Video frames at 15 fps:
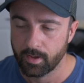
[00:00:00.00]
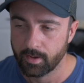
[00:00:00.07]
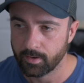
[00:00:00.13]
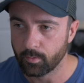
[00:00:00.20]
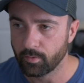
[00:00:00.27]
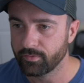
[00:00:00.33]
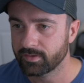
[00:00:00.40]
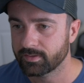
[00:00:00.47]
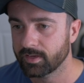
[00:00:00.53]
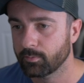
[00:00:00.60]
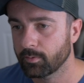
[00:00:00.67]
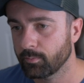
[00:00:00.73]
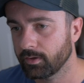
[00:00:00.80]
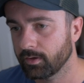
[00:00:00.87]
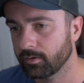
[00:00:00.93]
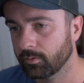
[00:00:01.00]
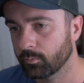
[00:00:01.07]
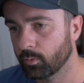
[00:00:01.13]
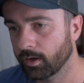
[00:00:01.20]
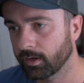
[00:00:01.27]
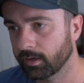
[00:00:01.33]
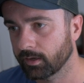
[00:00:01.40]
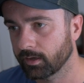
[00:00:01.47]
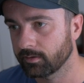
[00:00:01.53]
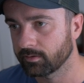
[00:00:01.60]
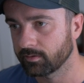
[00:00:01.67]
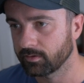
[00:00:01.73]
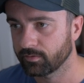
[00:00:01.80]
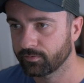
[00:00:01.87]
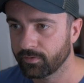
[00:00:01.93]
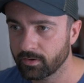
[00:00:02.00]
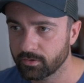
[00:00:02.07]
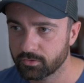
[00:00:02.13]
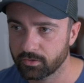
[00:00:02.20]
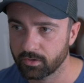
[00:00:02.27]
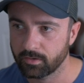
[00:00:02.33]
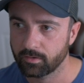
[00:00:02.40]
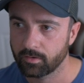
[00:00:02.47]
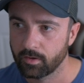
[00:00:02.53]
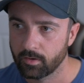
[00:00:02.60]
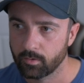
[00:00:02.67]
Now obviously when we're working into this function,